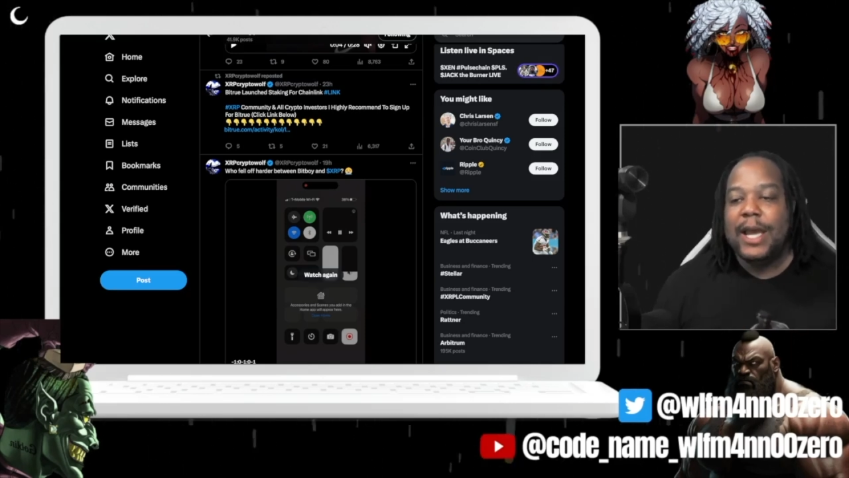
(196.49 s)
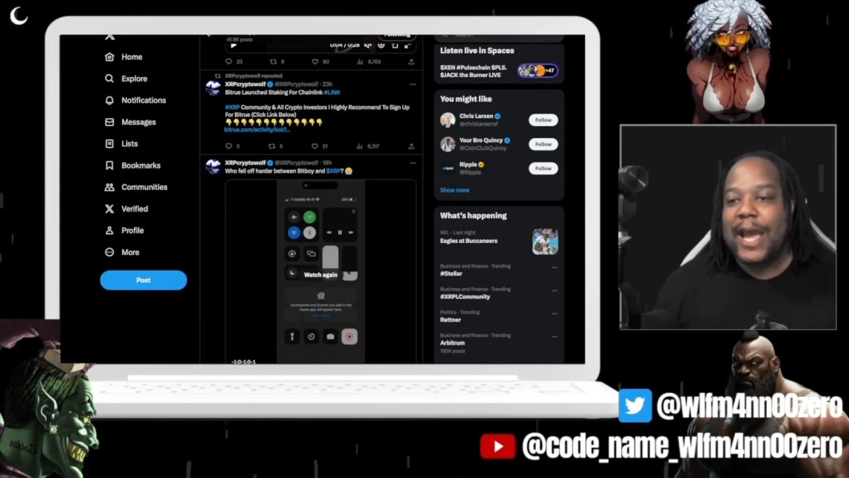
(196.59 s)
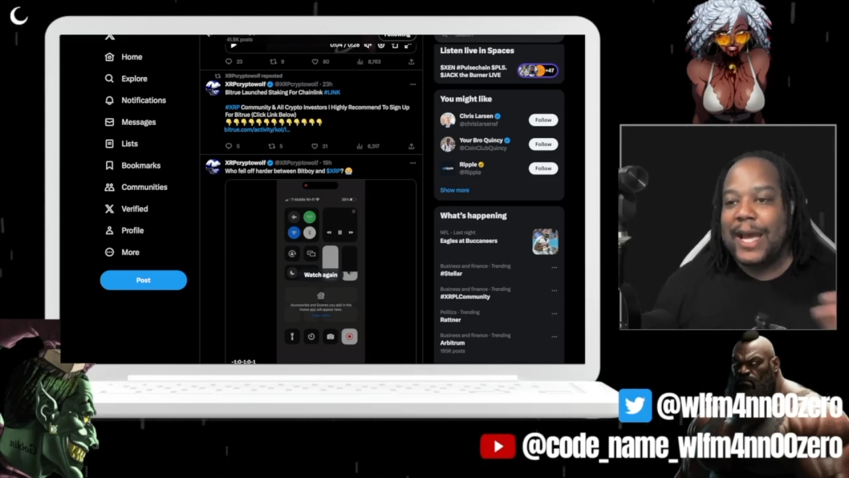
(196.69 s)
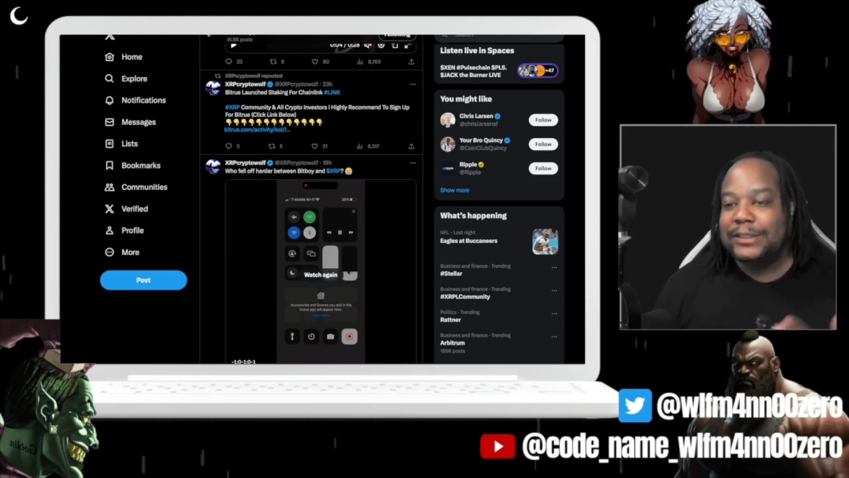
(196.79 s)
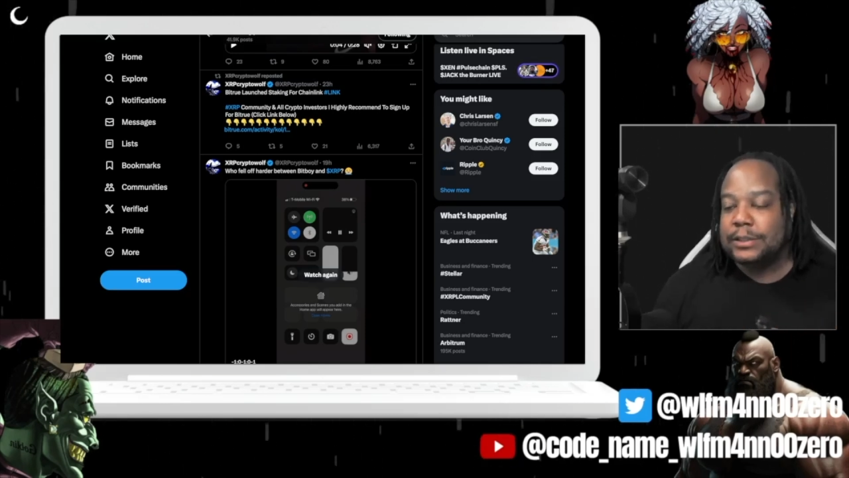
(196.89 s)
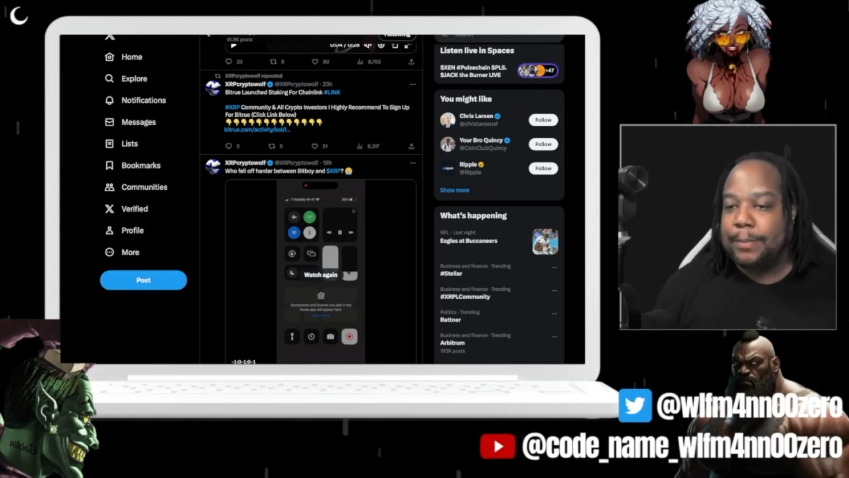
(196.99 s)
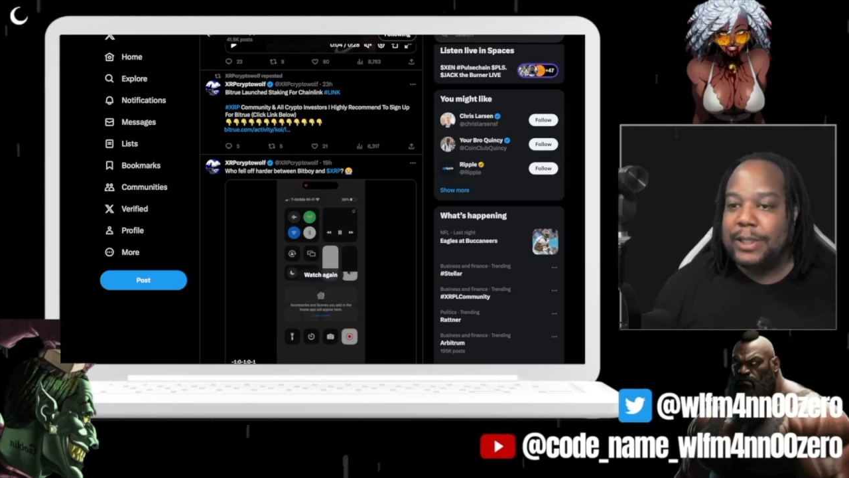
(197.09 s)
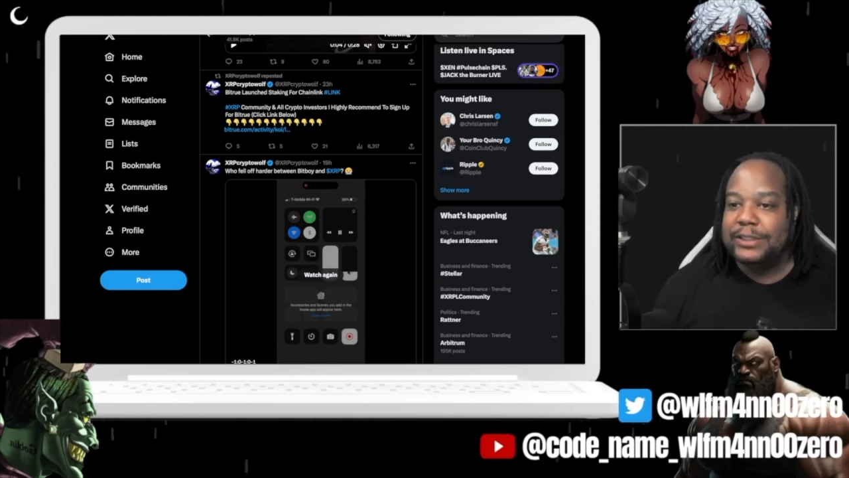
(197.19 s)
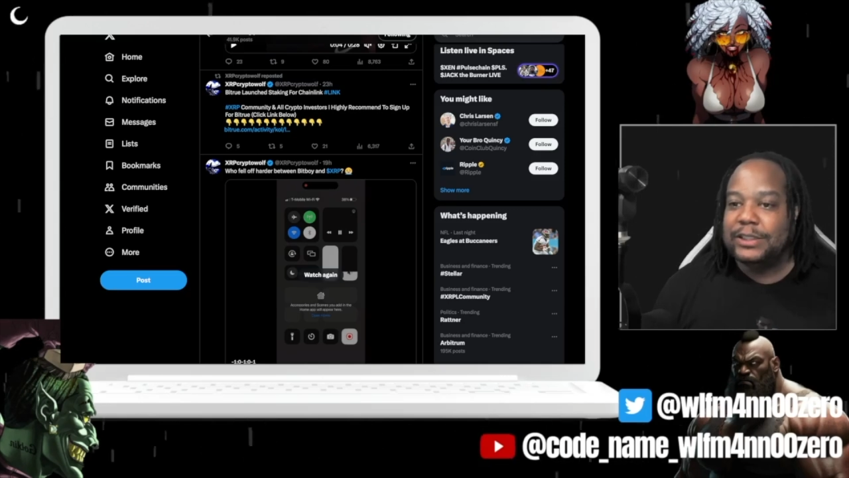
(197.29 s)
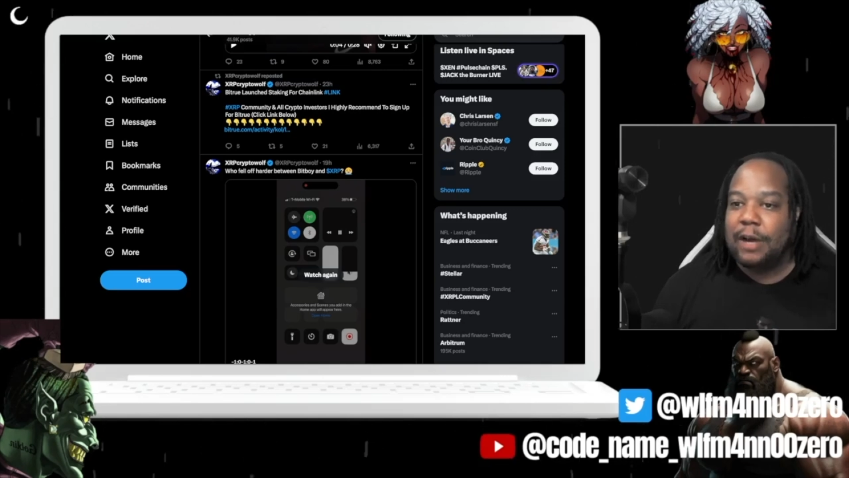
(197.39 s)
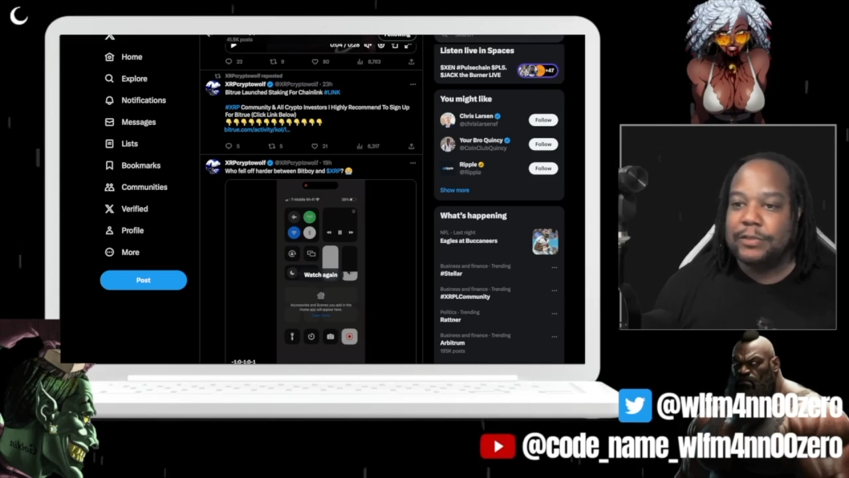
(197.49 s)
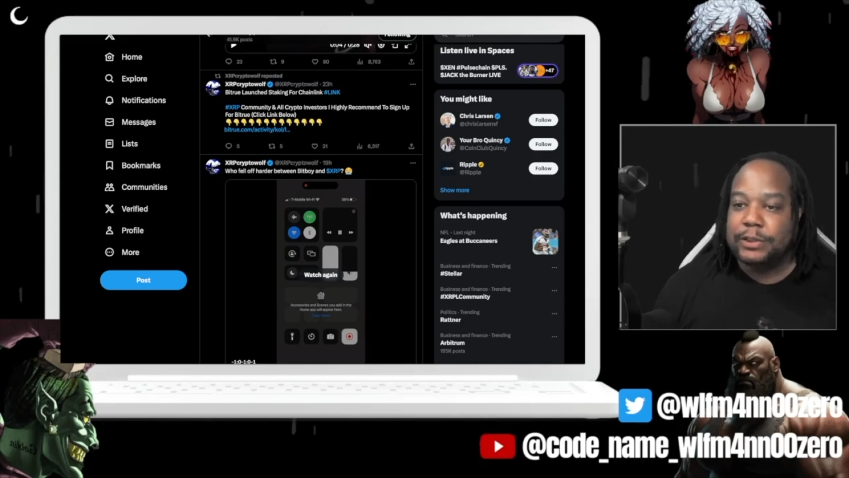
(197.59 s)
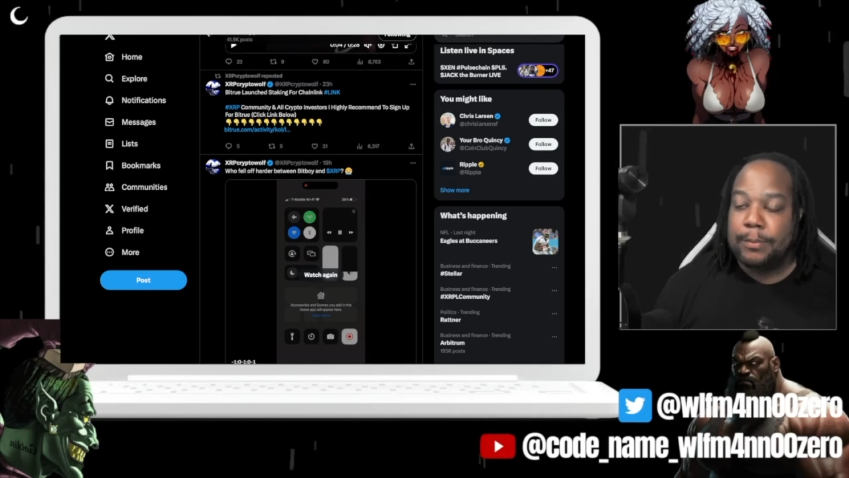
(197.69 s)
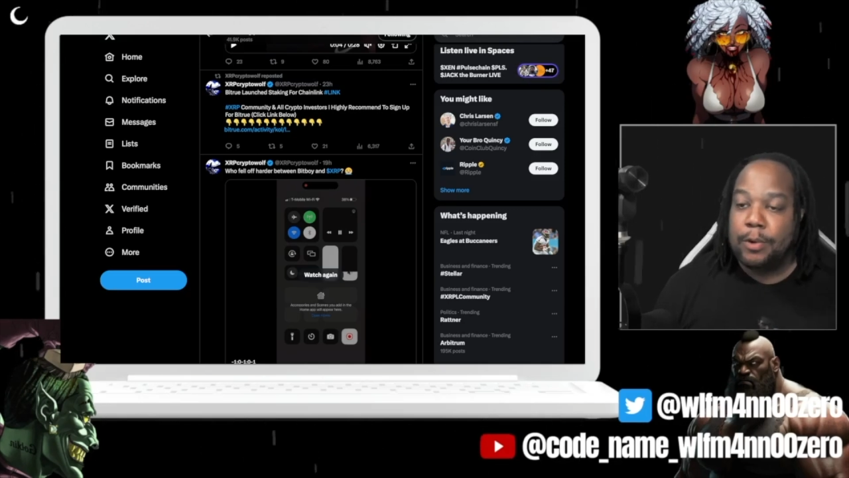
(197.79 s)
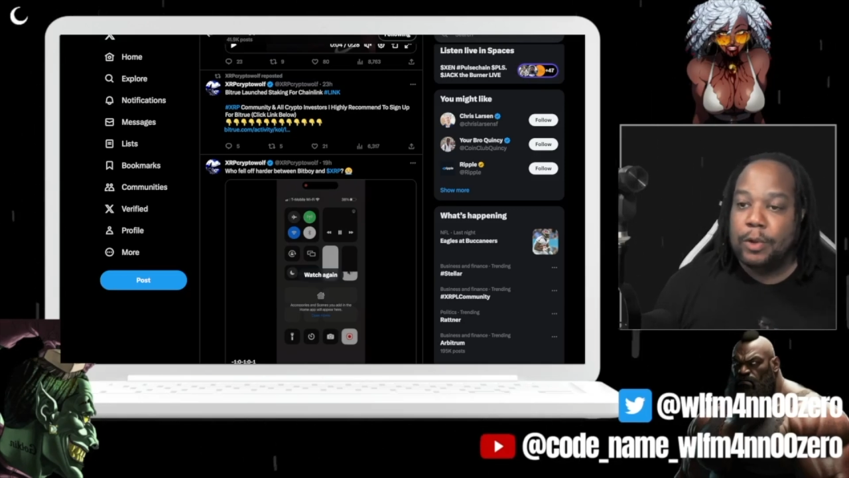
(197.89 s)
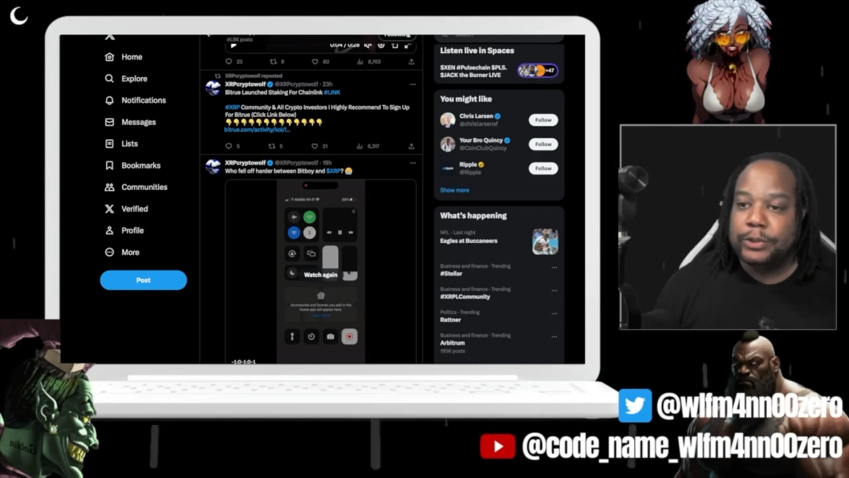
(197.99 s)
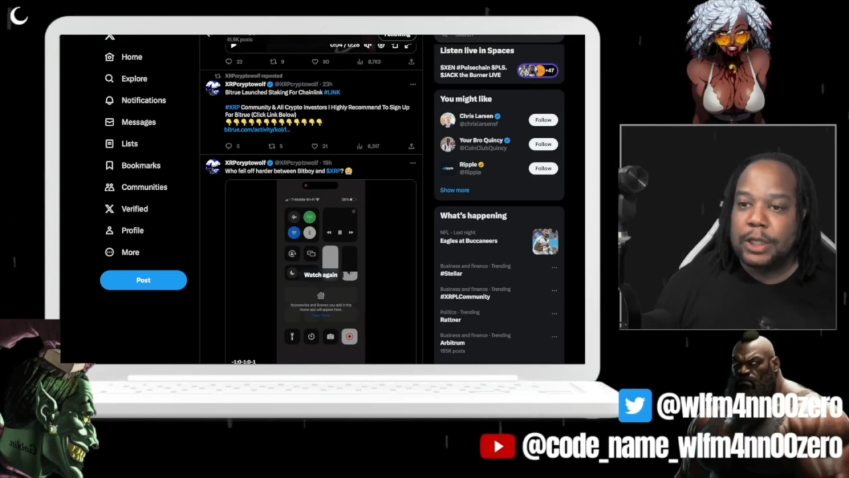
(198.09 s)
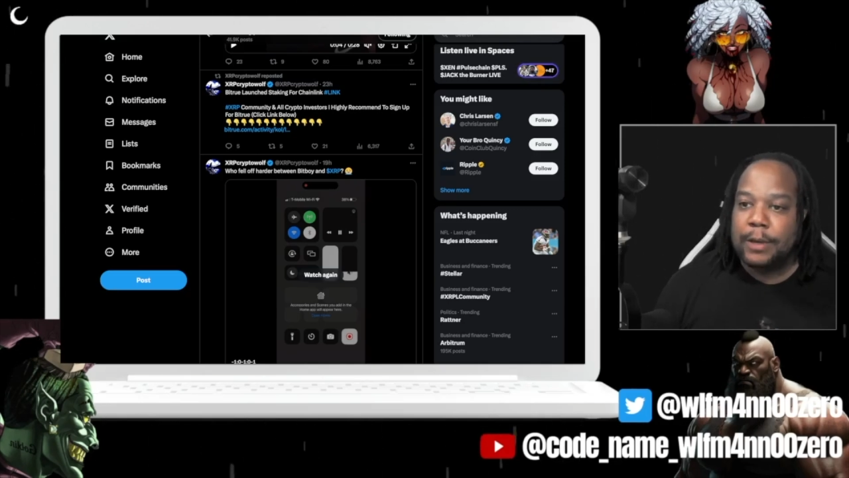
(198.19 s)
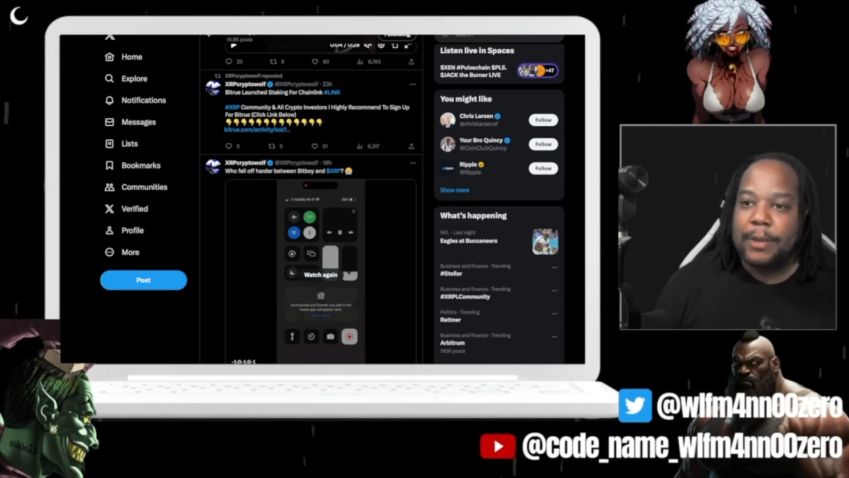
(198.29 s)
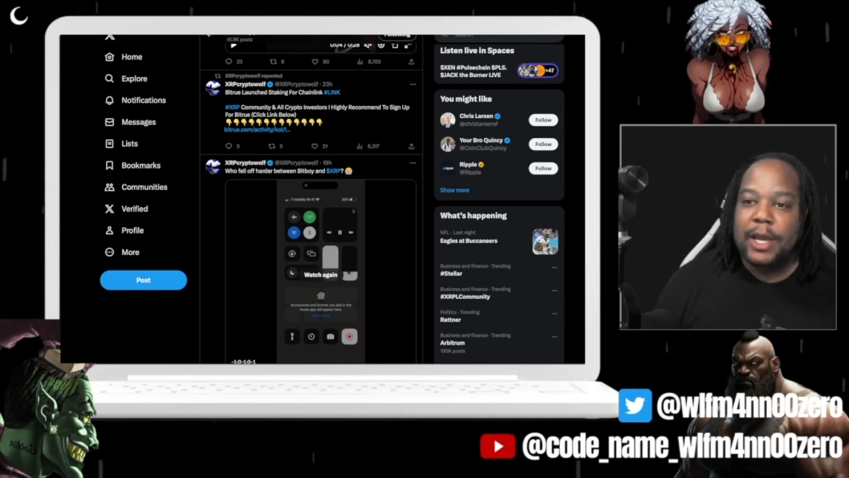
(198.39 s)
as the police officer pulls
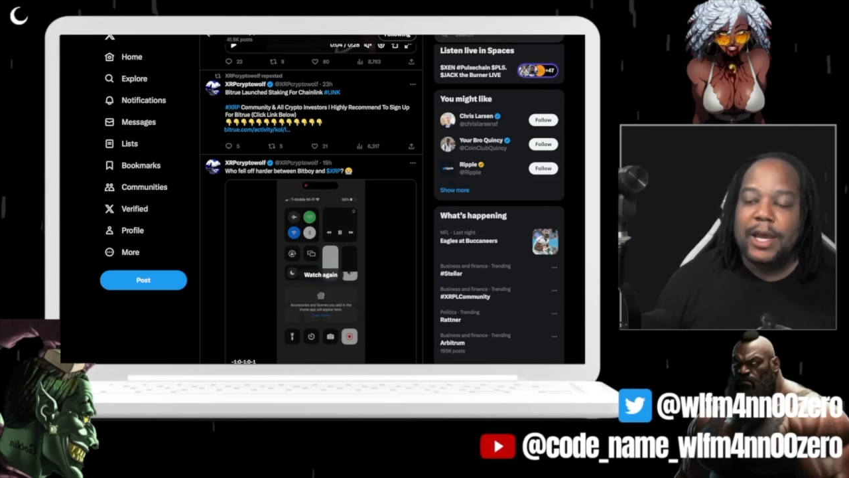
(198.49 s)
up.